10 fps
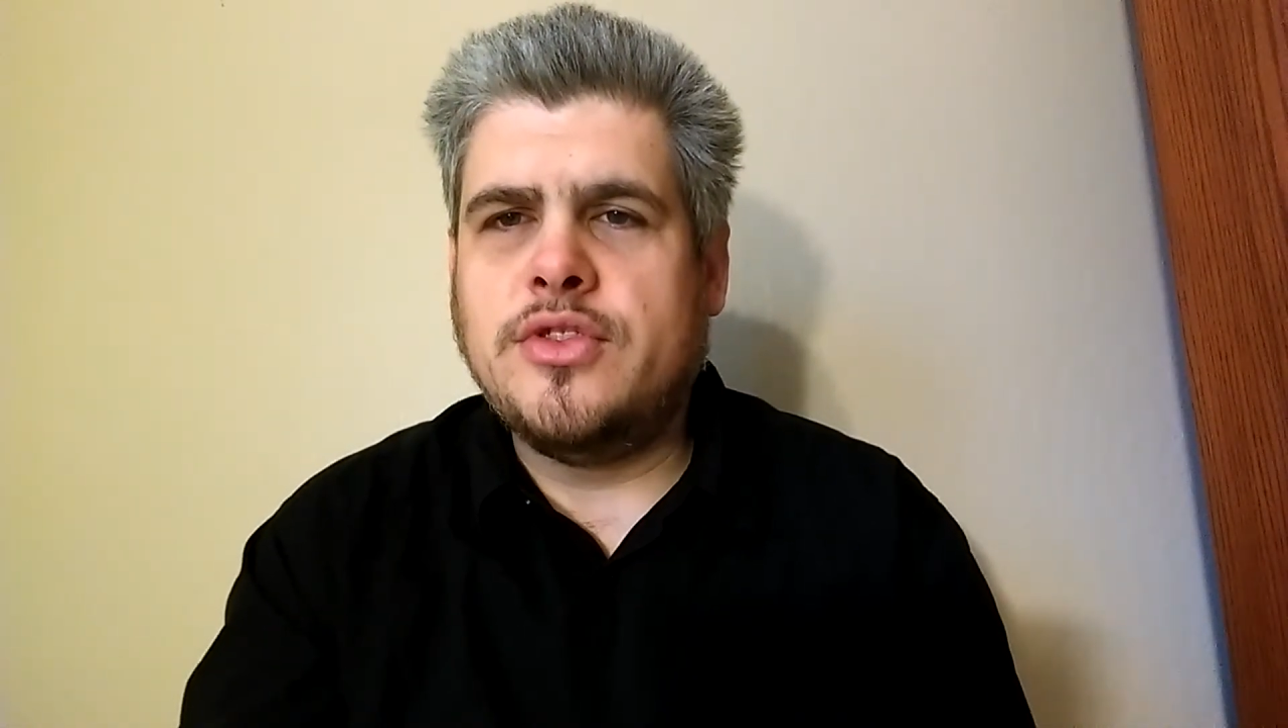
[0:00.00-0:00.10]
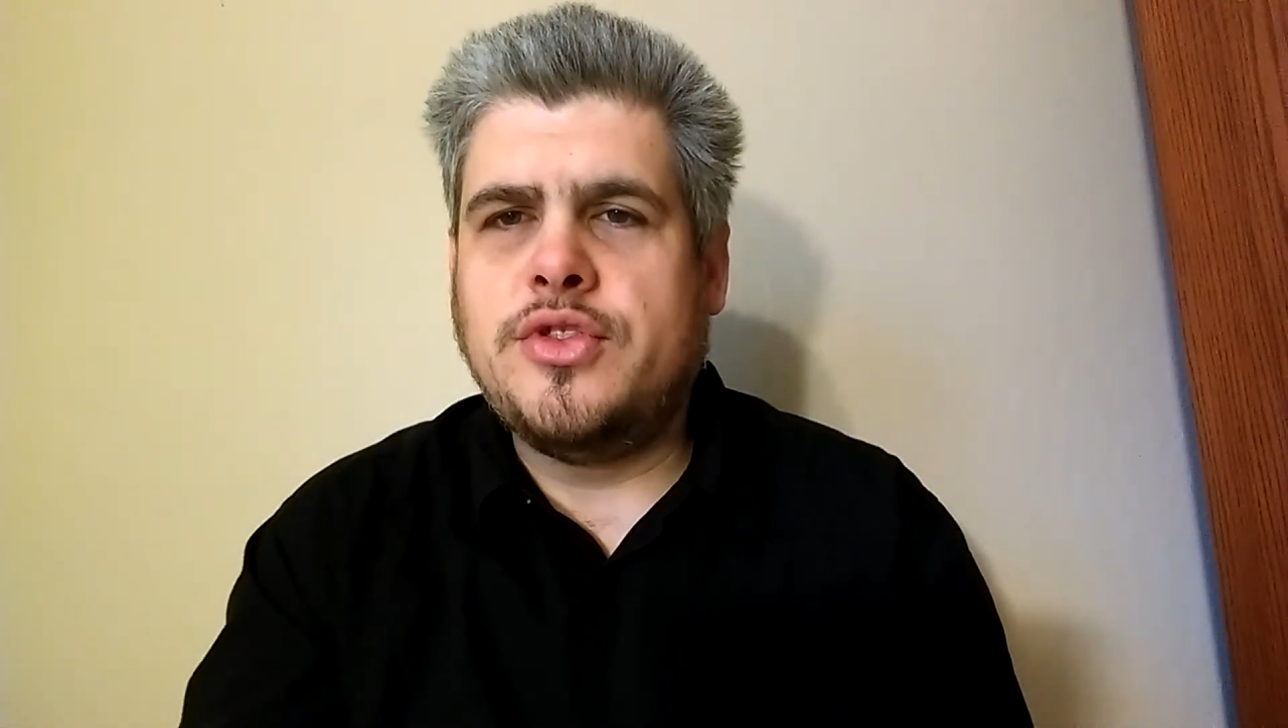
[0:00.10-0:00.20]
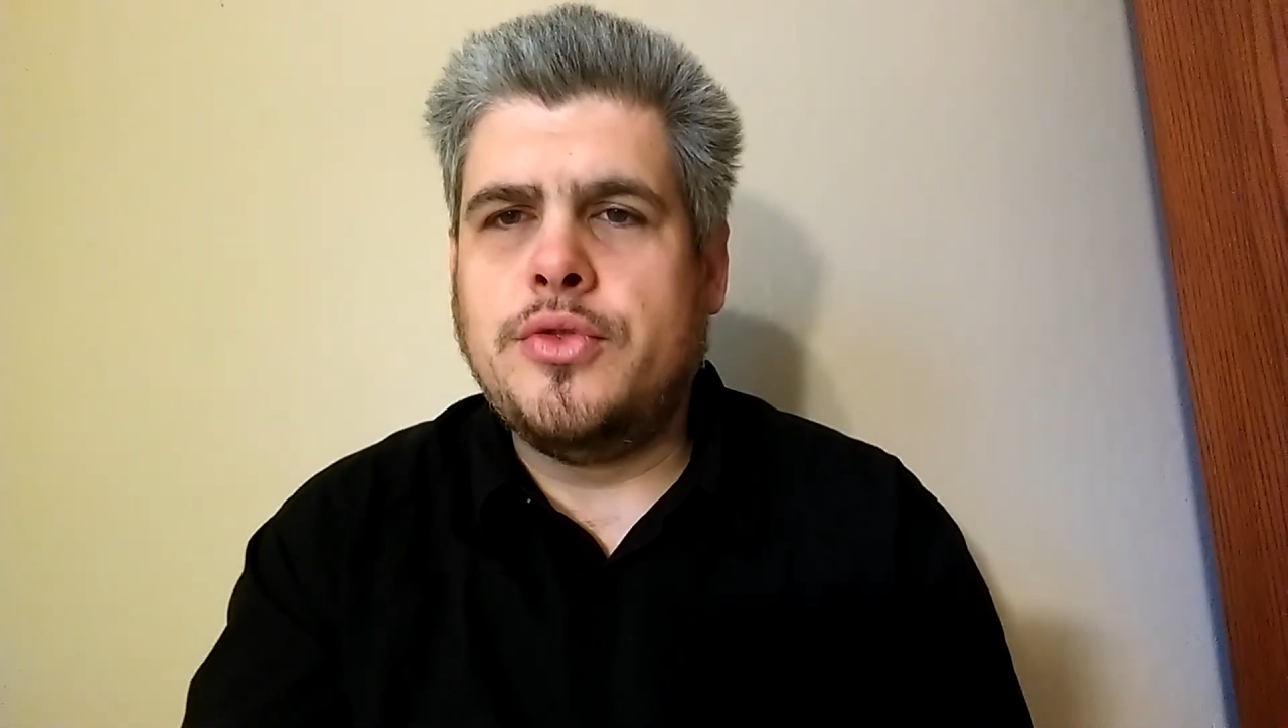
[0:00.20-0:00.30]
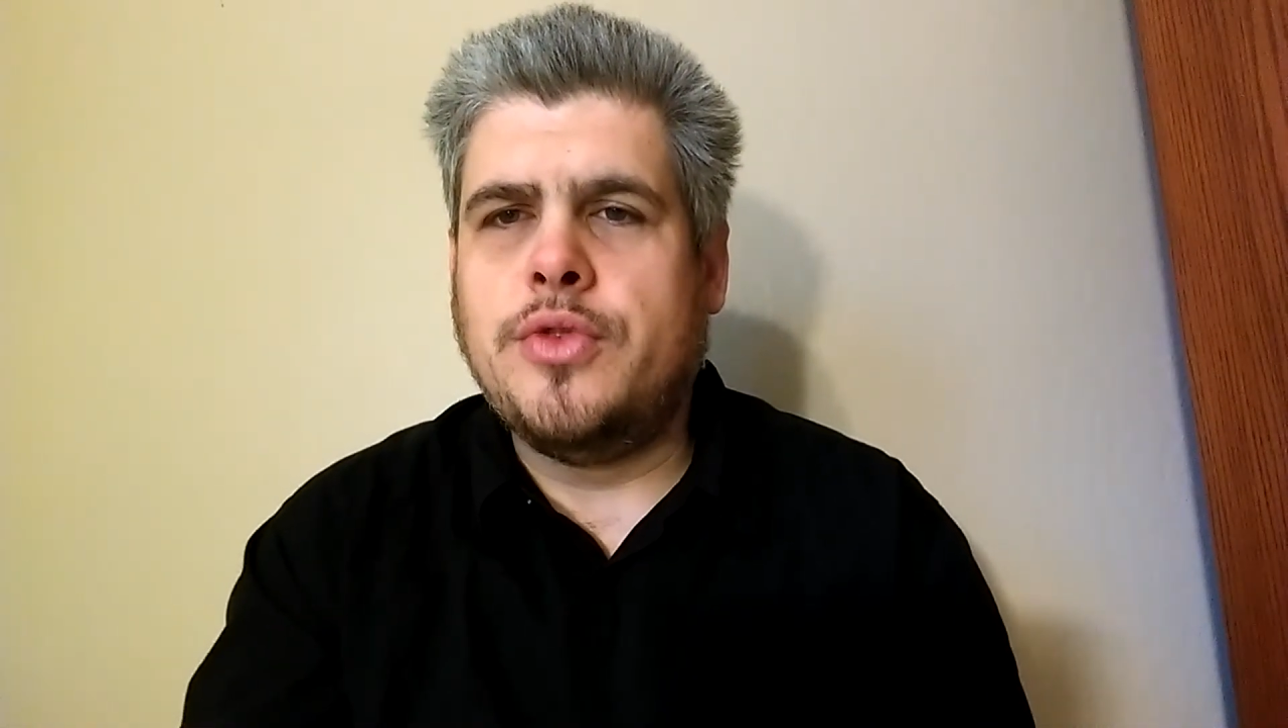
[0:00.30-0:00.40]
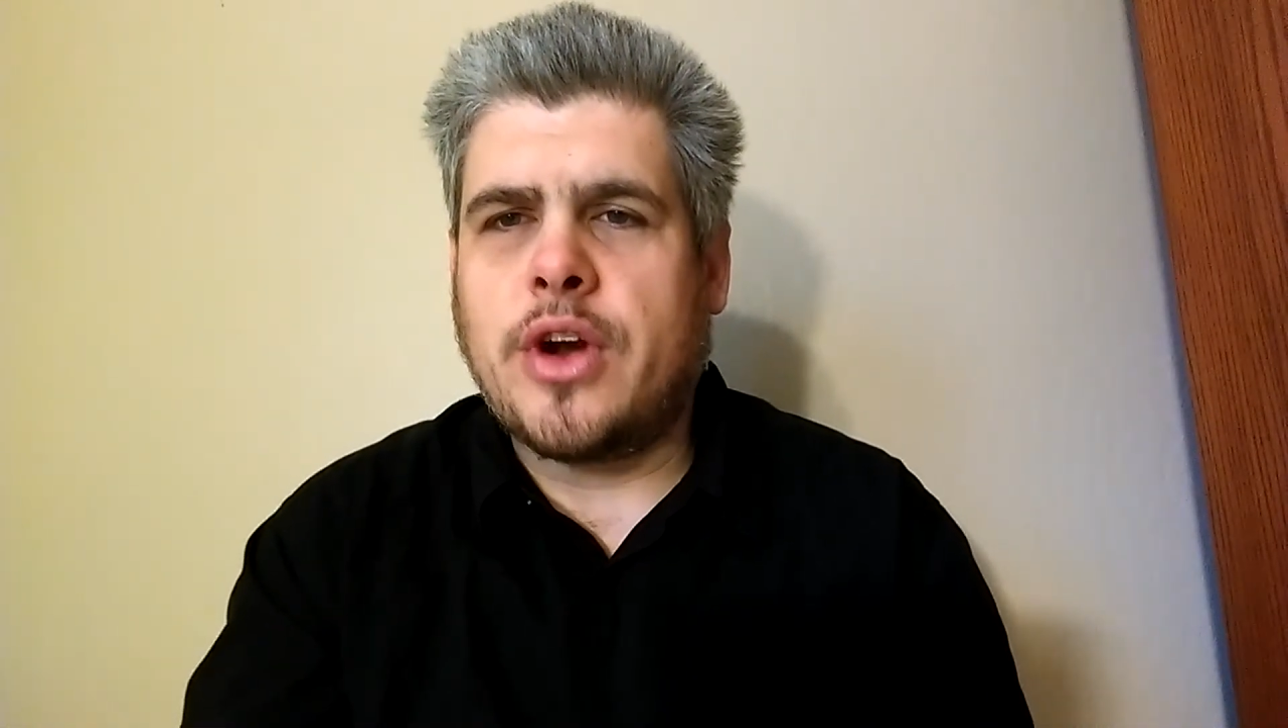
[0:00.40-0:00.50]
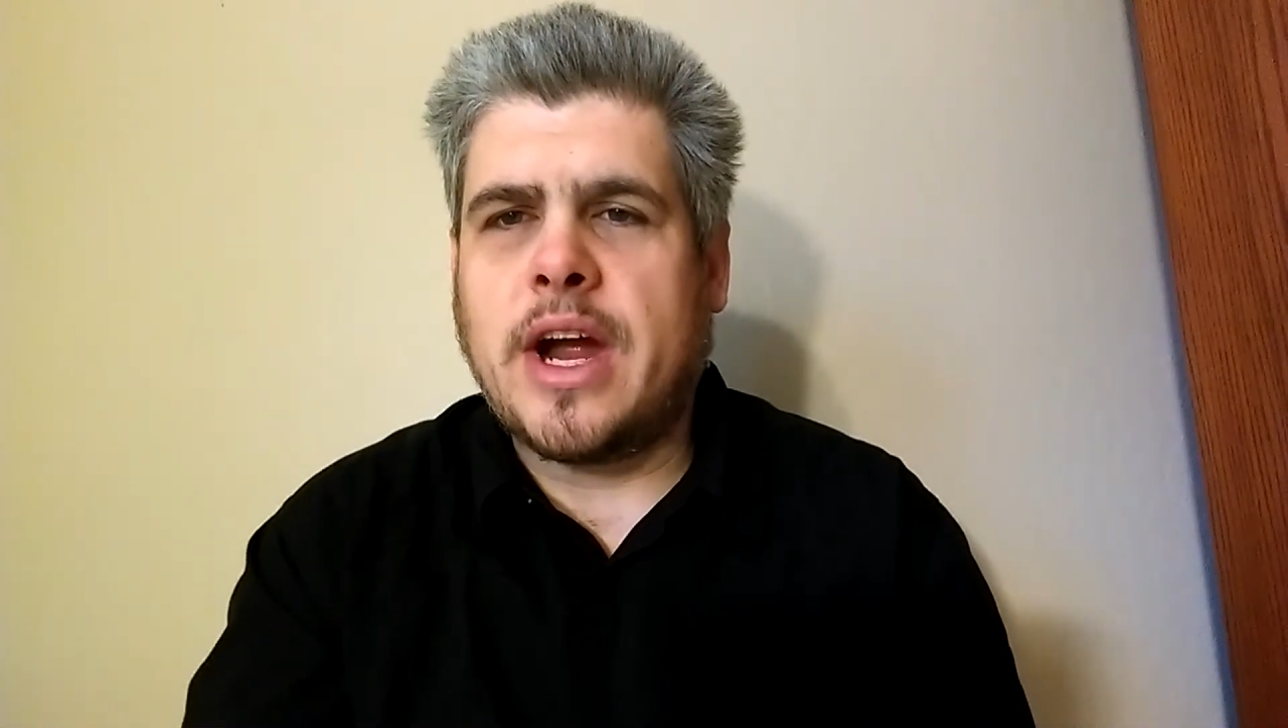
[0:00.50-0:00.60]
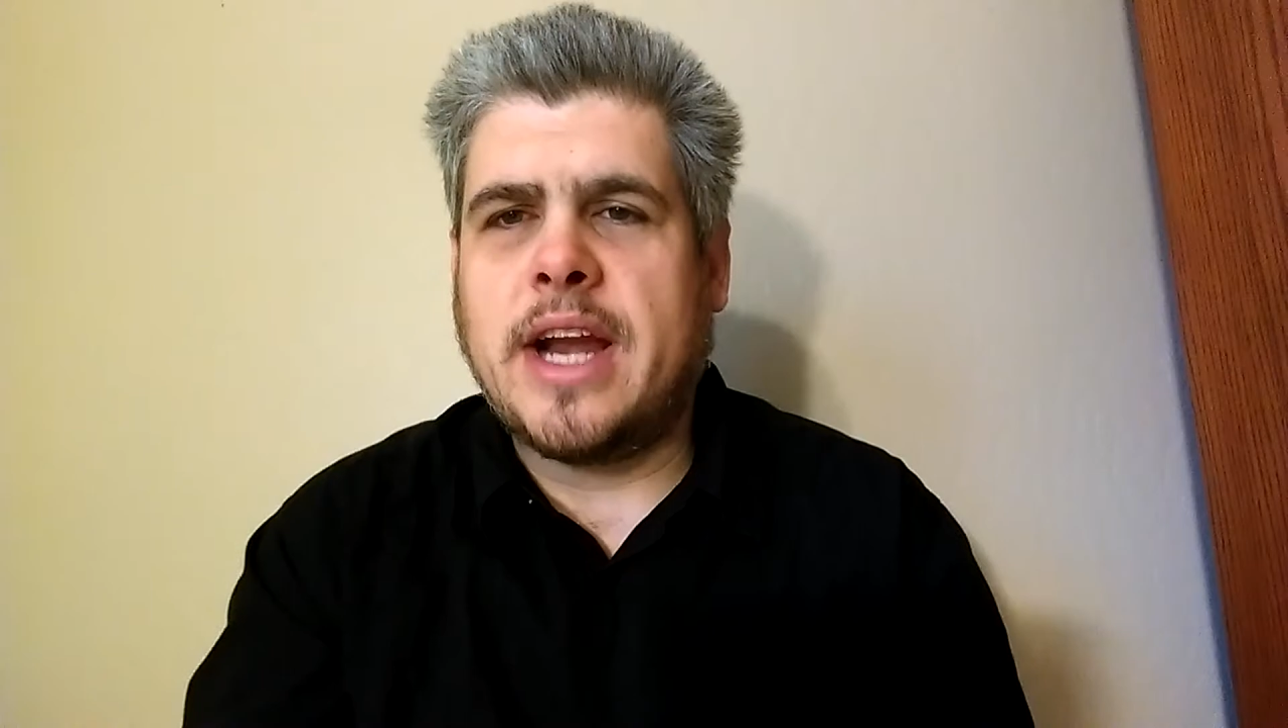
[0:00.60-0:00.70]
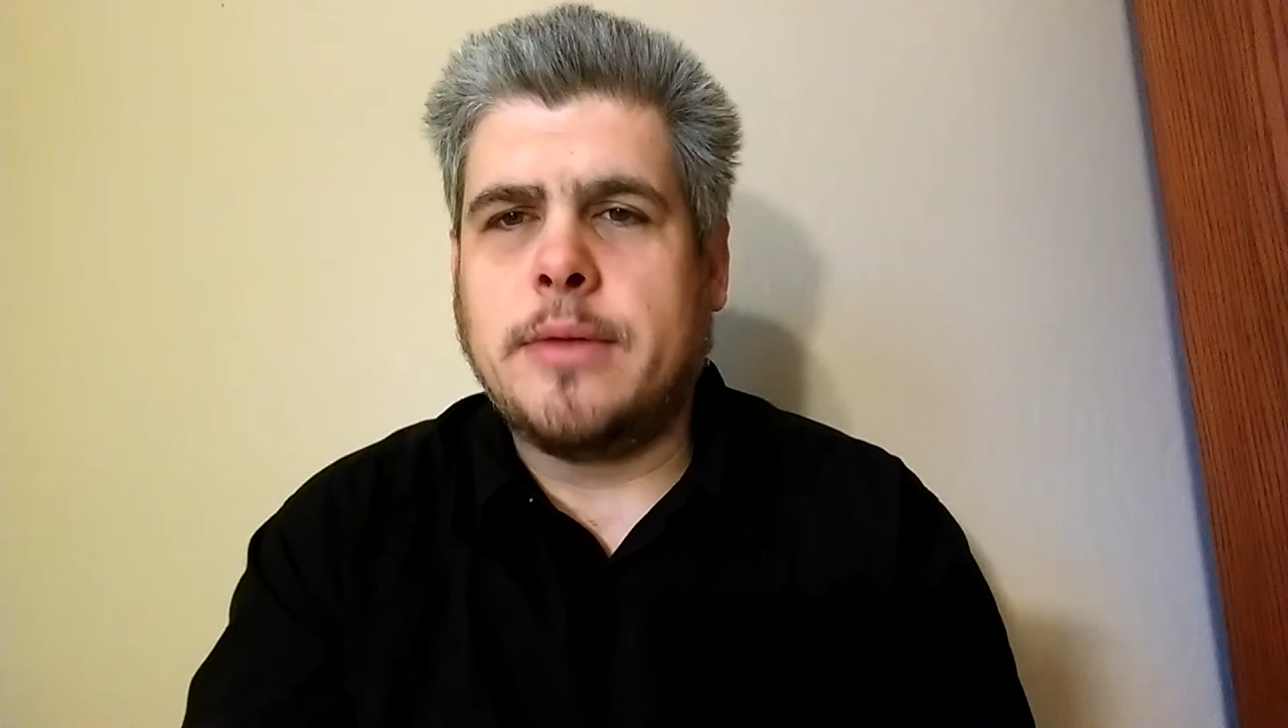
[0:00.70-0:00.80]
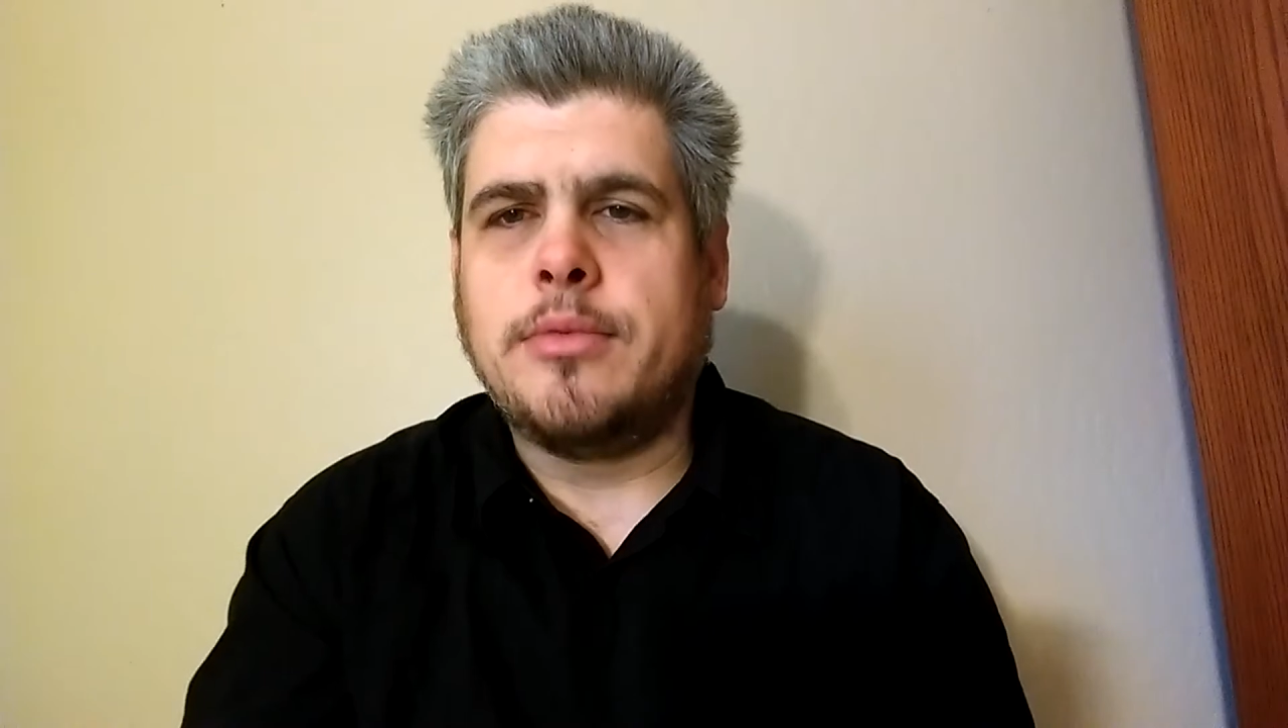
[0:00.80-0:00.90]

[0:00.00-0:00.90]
to their hiding